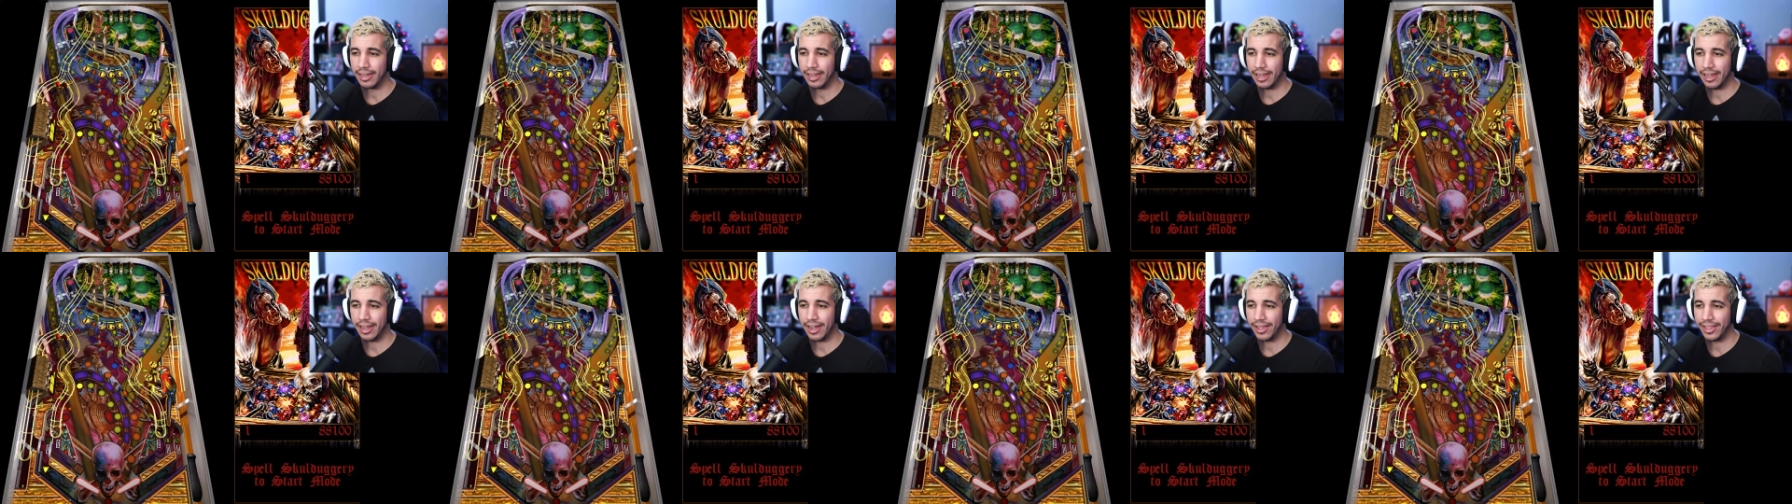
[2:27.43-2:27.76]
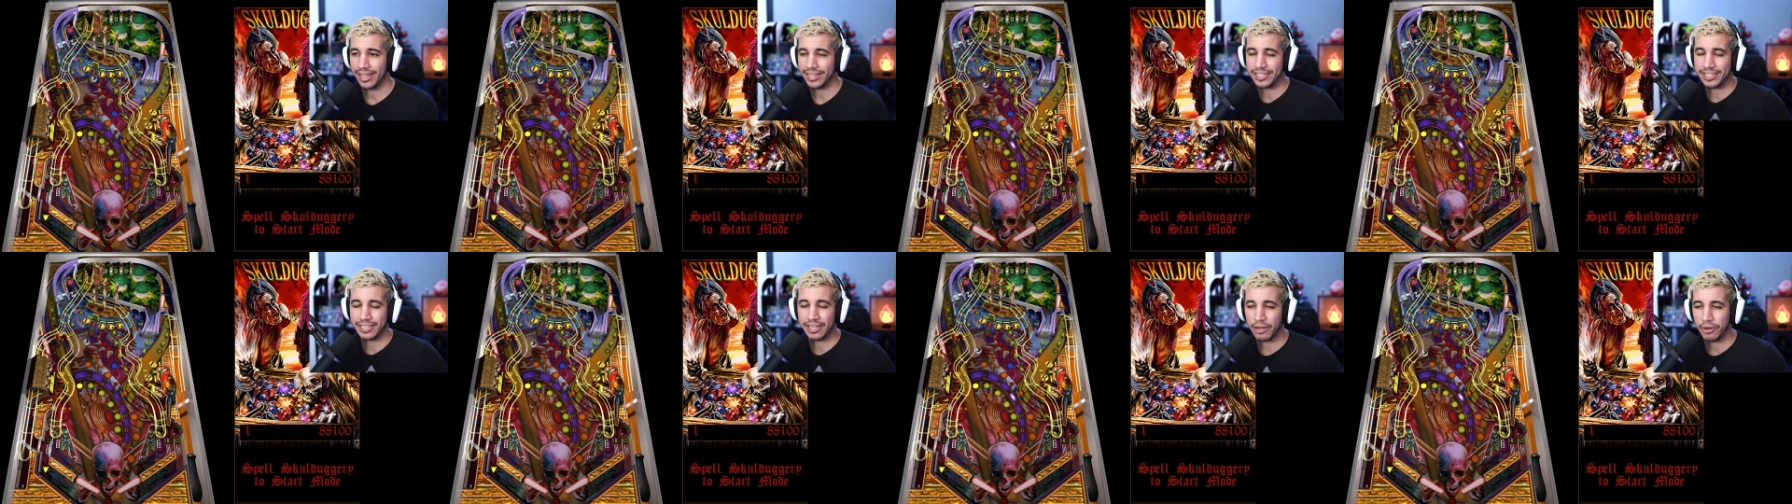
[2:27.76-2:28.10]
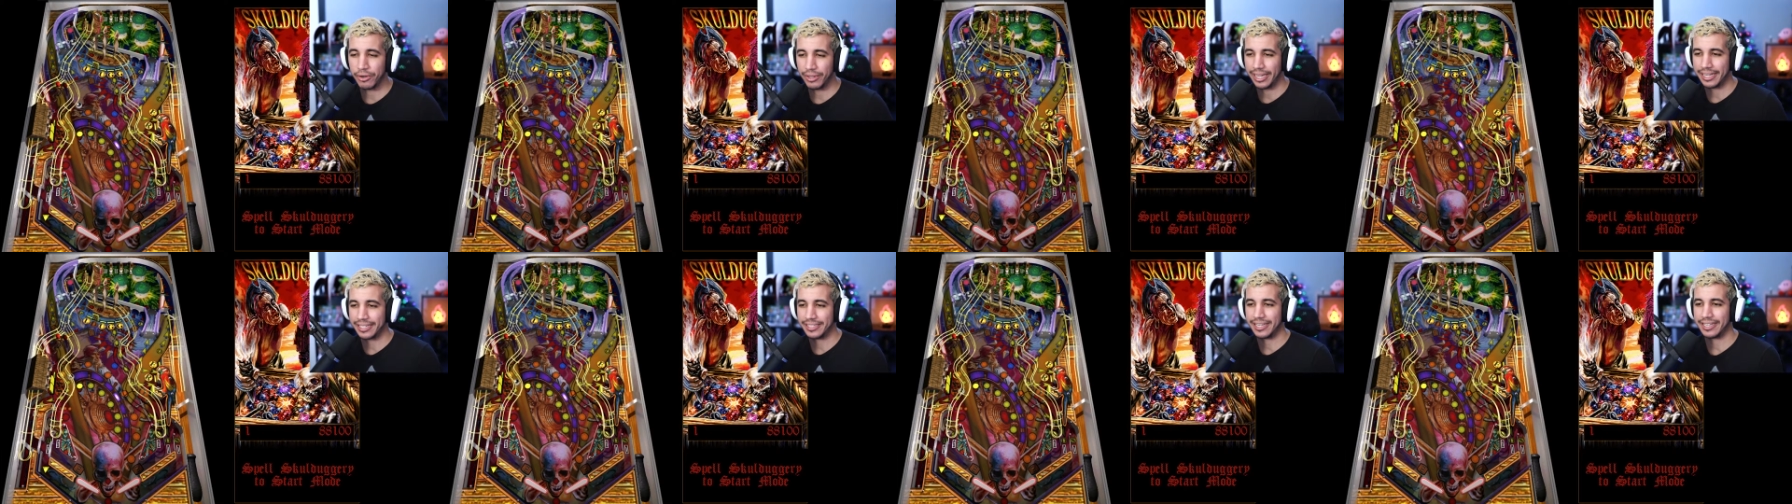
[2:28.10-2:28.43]
Uh, that's the
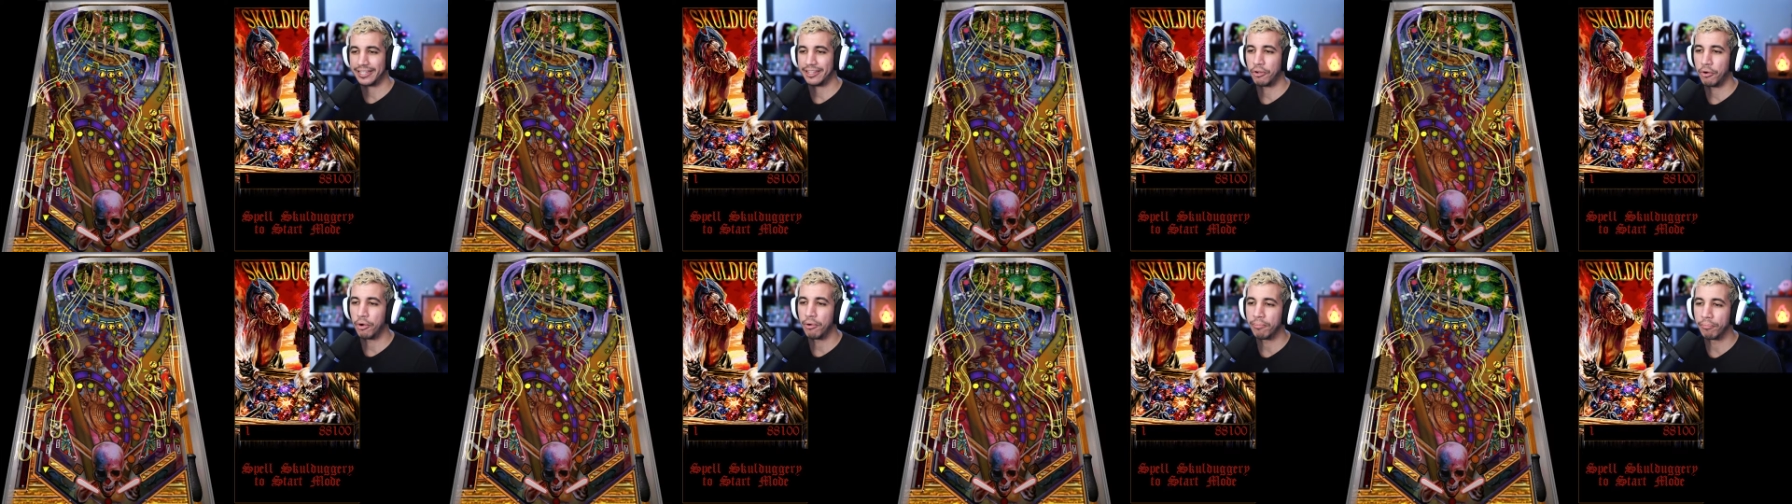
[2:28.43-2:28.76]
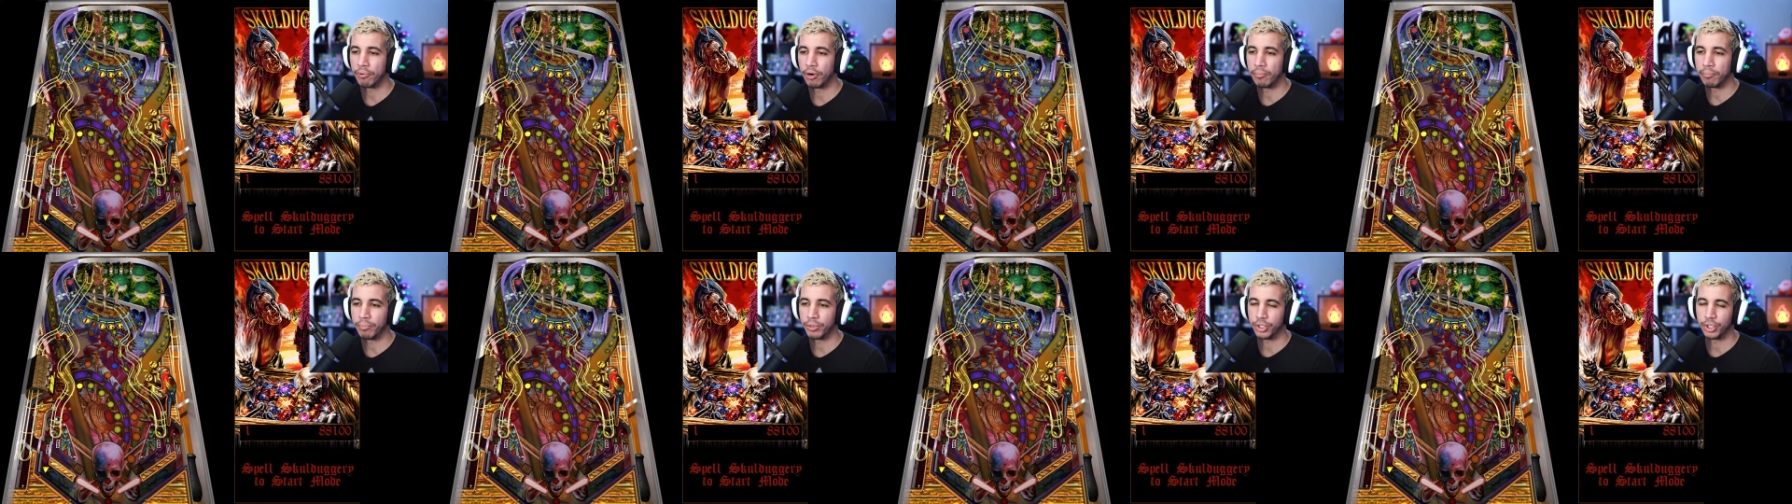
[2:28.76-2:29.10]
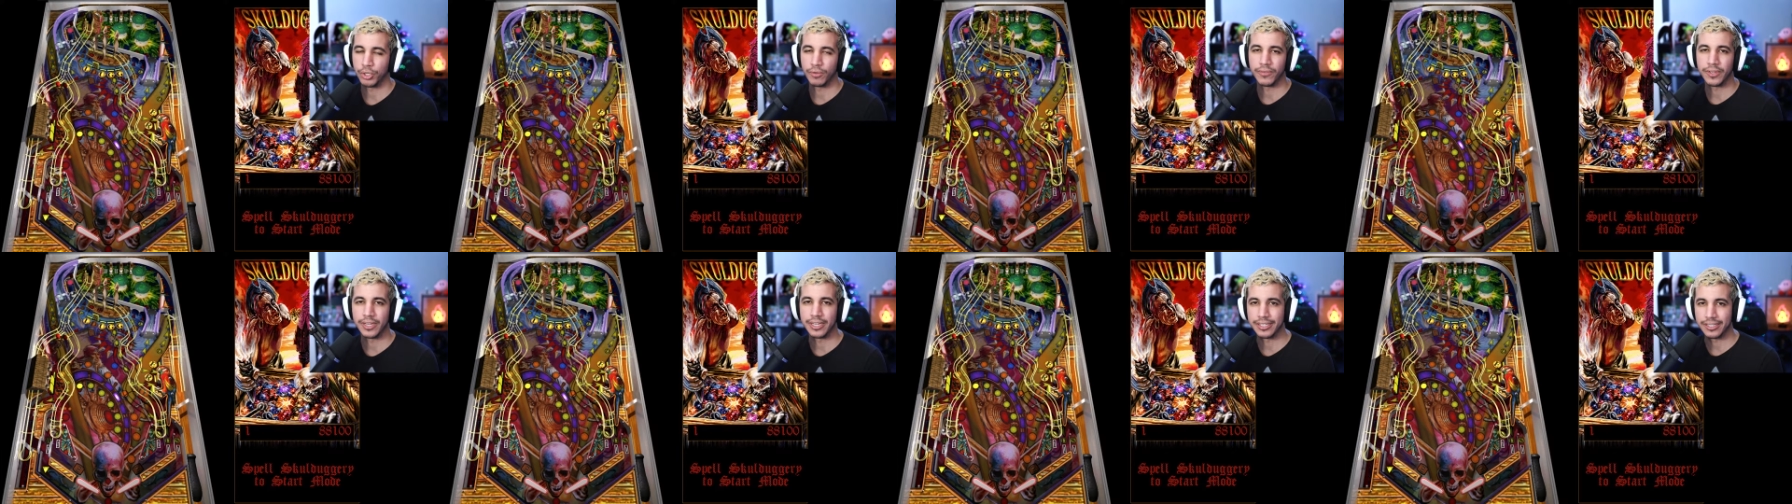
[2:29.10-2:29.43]
that's like the whole purpose
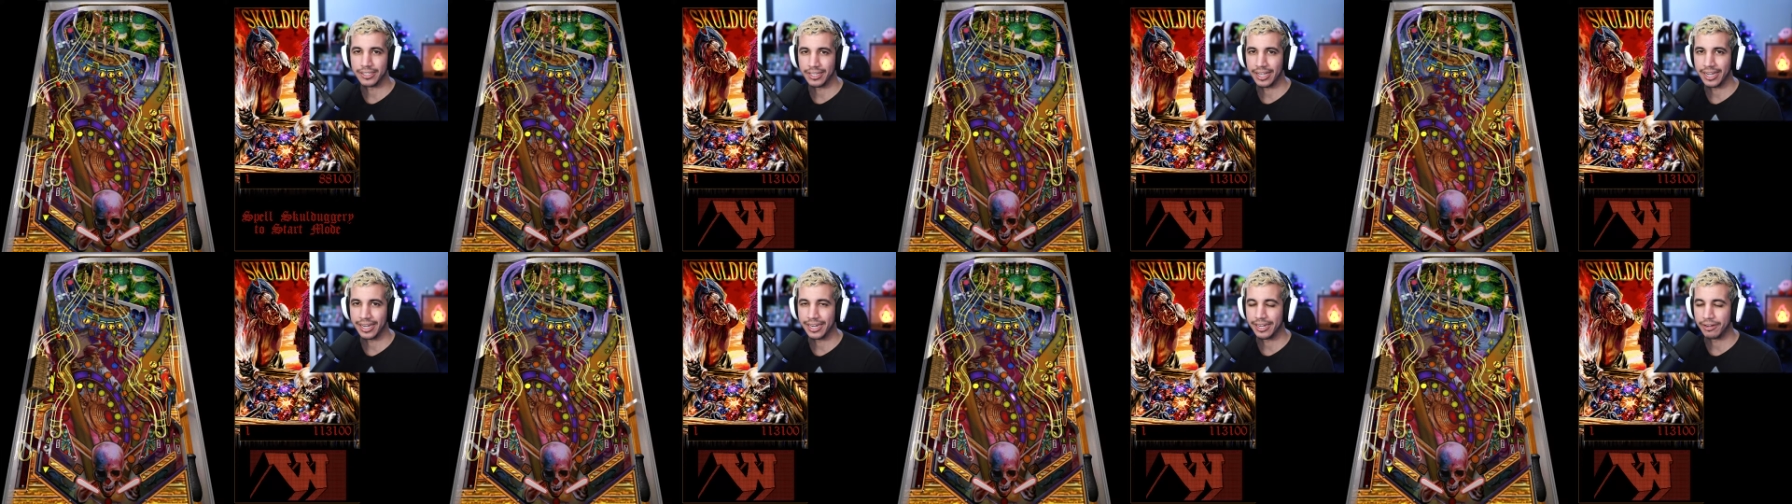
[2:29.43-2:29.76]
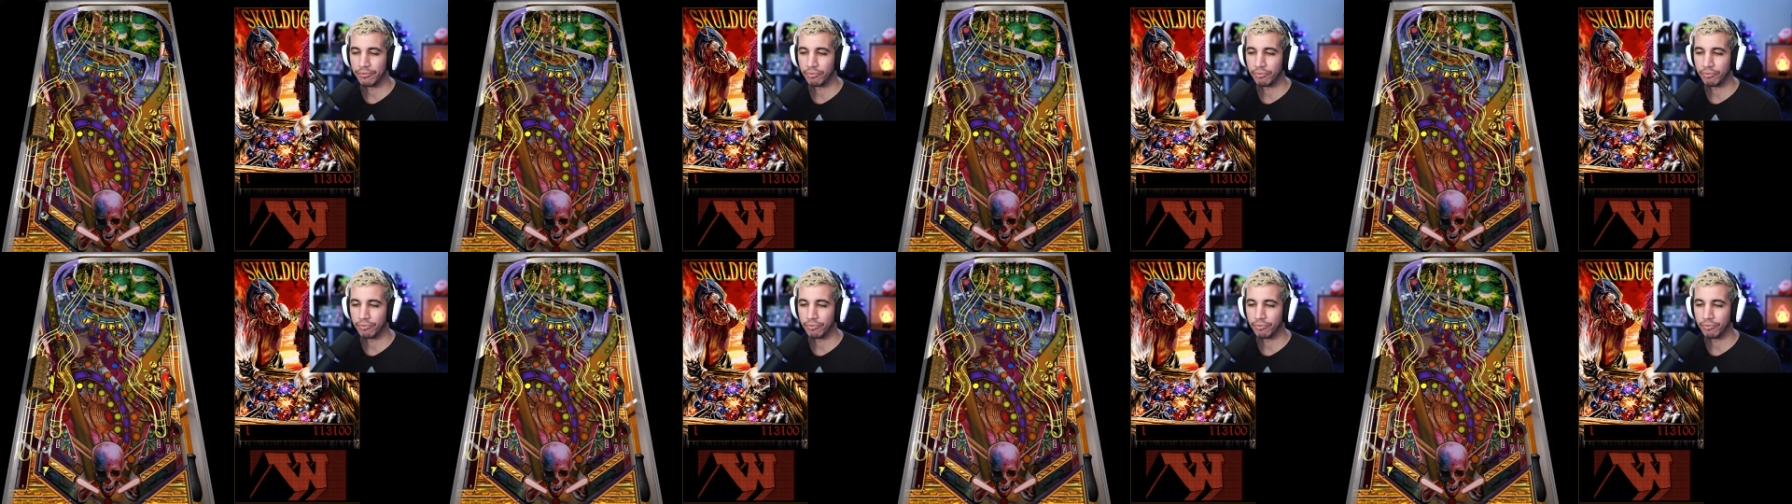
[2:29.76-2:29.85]
of these like